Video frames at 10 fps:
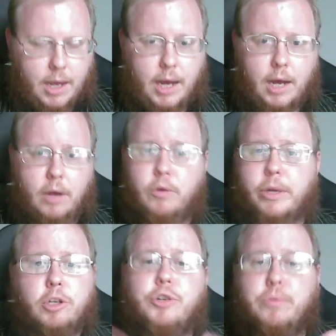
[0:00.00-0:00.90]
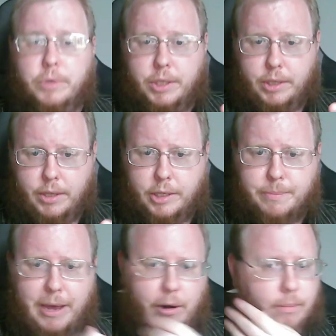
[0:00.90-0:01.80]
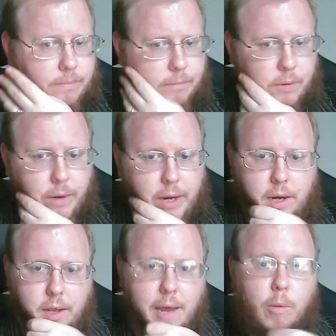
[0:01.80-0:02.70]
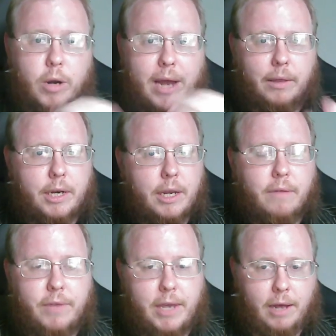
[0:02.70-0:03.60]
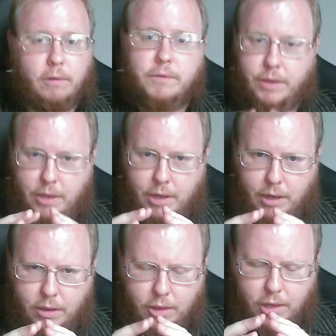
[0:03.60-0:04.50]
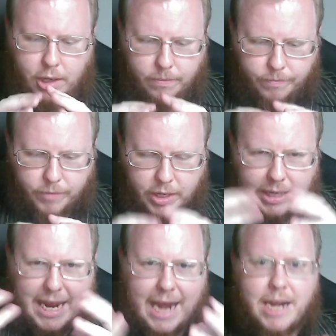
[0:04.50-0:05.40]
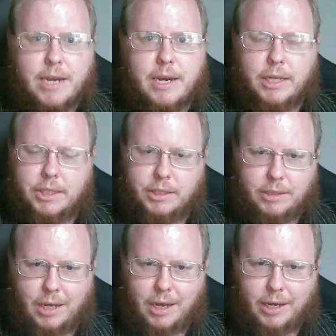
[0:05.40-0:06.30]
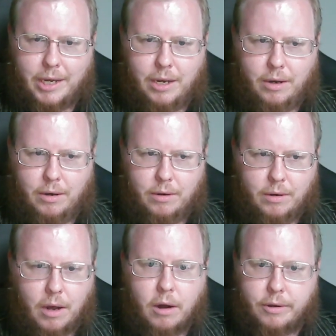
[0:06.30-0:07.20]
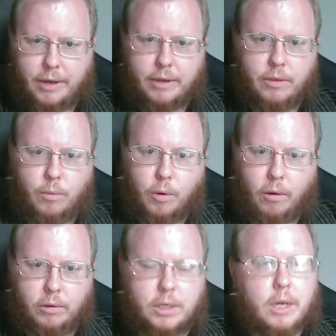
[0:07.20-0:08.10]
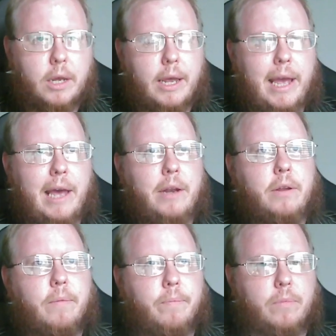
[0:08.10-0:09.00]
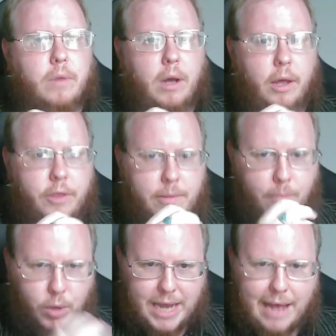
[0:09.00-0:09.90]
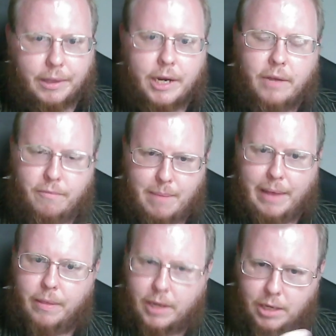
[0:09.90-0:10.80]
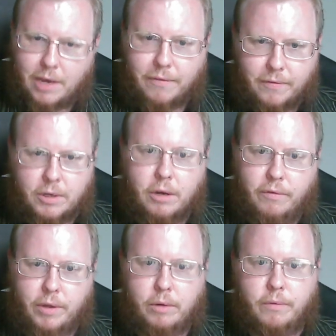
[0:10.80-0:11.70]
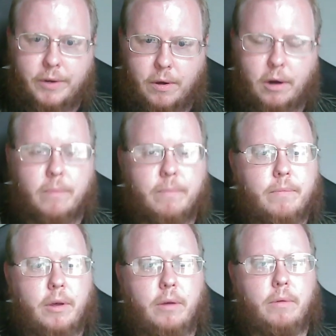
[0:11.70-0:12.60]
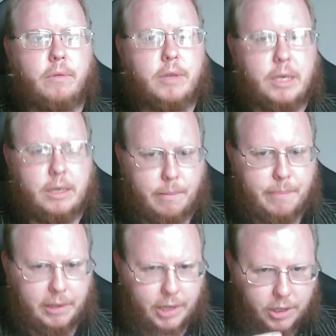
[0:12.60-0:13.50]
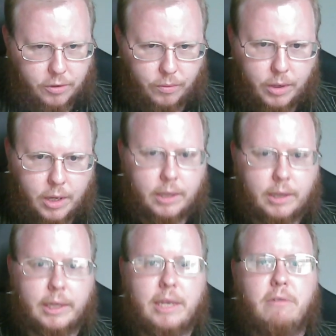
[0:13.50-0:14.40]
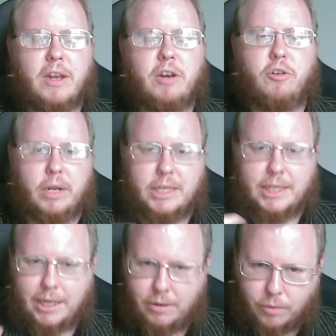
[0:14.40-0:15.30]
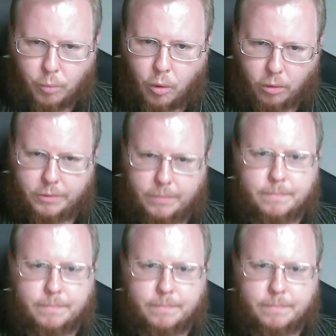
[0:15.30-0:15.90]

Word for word: uh, who can choose in this manner between the immortality of the elves and the the containedness uh, in Arda, in the world, and uh, the mortality of men, the gift of Iluvatar, the the ability to leave and transcend the world,